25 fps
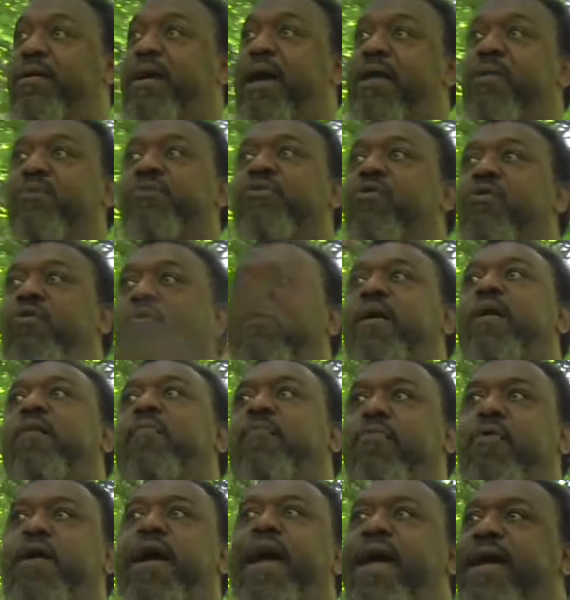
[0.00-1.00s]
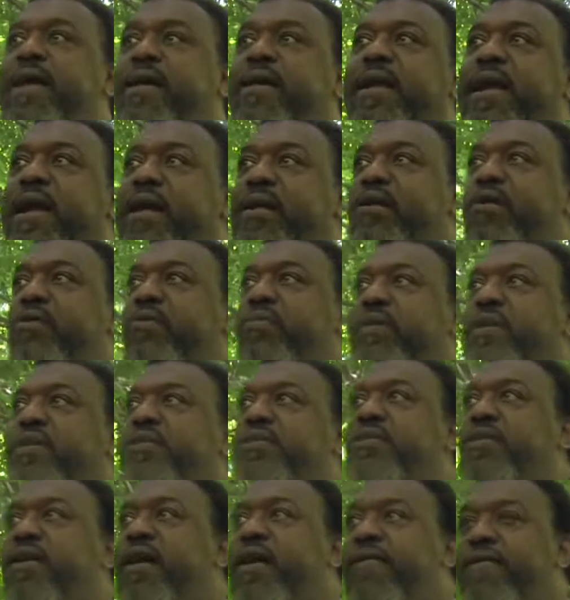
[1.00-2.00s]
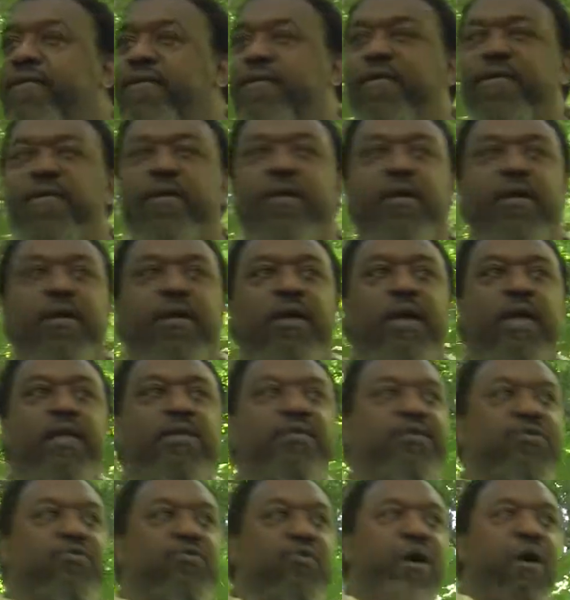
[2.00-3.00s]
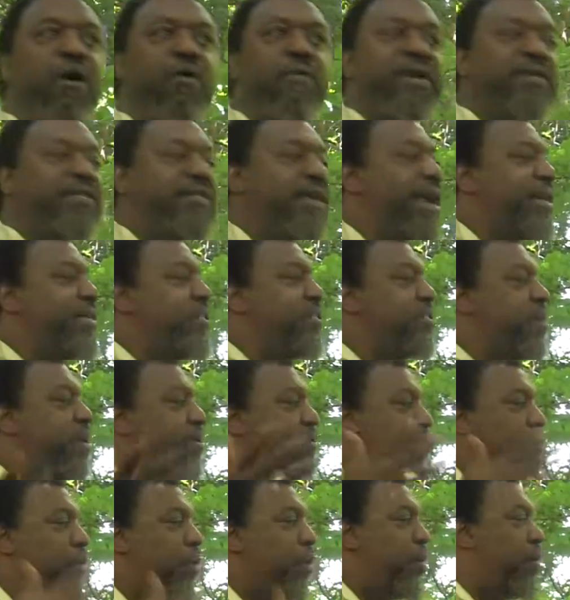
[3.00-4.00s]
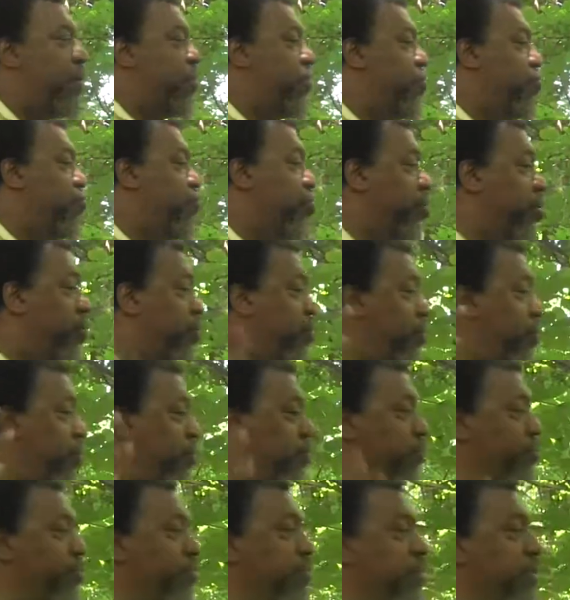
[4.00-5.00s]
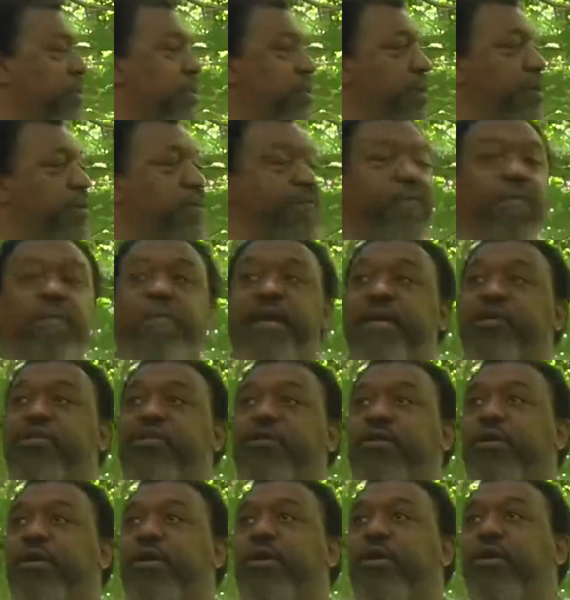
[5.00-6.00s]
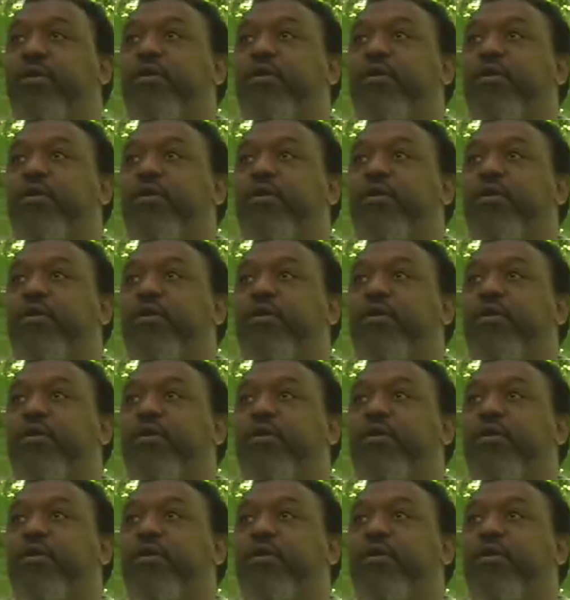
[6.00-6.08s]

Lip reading: I don't go around bragging that I know this stuff. And so you always had someone who knew the information.